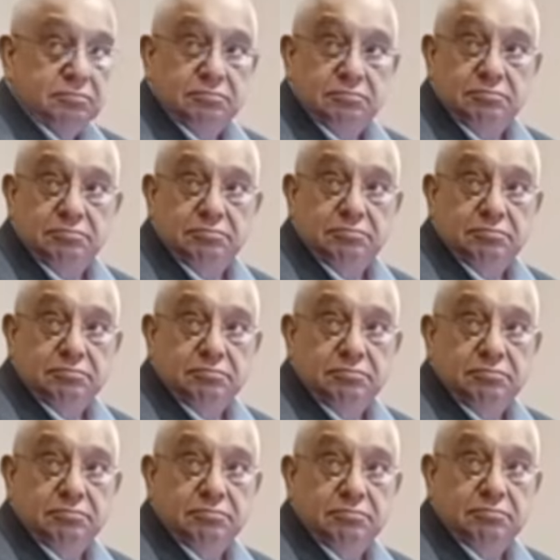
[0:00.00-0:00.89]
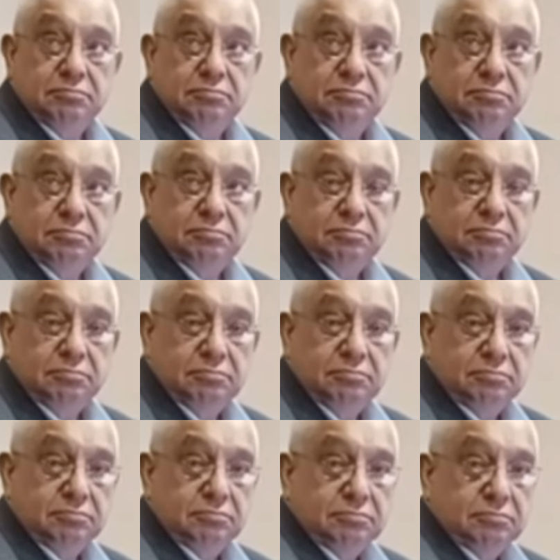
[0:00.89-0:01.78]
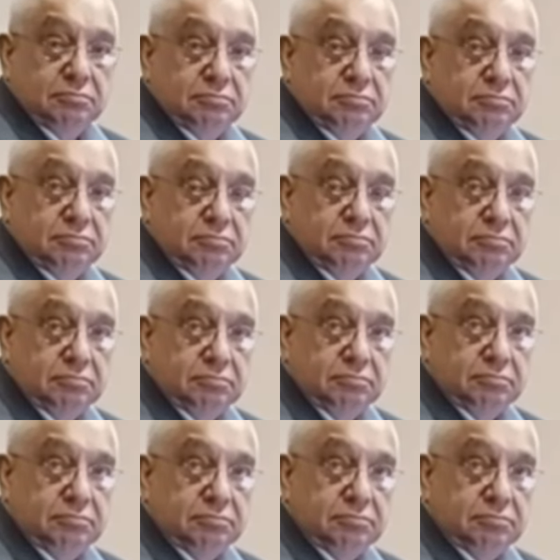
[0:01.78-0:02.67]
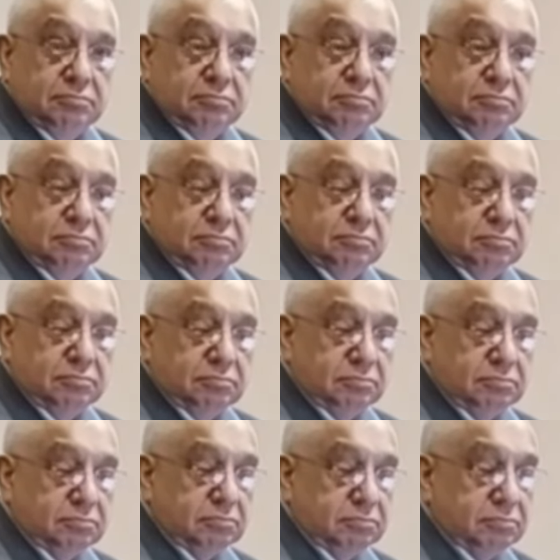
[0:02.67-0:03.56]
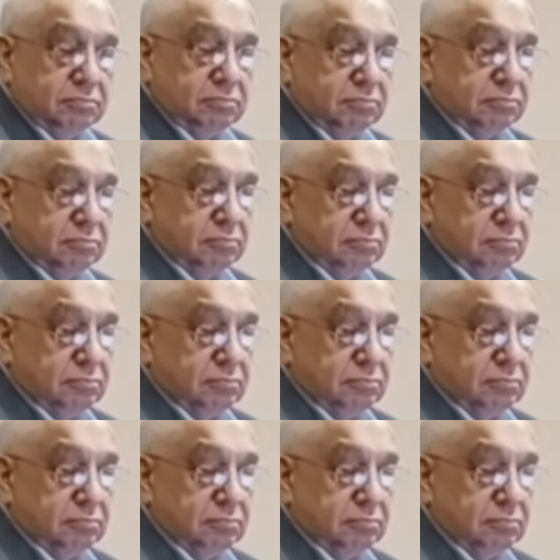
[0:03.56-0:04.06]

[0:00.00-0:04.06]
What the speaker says: No words are spoken by the person on screen.